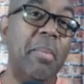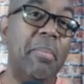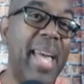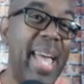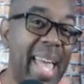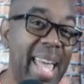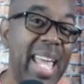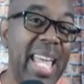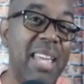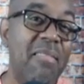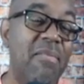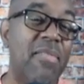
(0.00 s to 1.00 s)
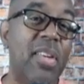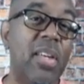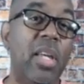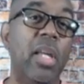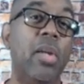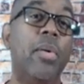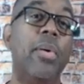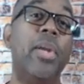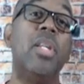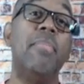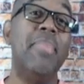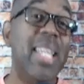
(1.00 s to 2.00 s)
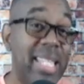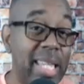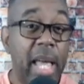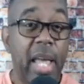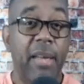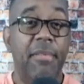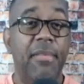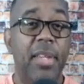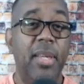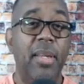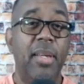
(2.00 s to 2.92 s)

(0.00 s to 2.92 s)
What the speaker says: behave in order to be saved.